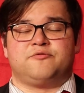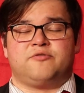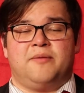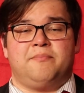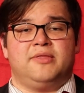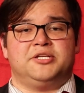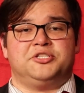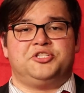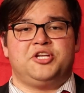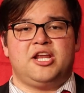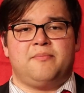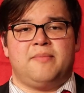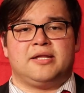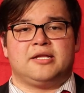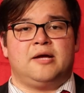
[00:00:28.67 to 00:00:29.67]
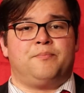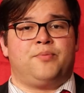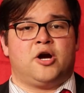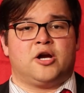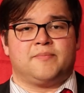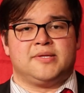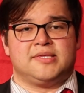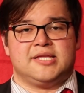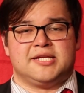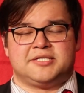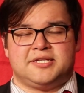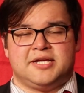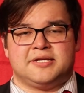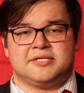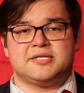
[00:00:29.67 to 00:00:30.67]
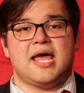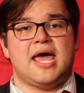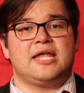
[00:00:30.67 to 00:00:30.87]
from legitimate apartment listings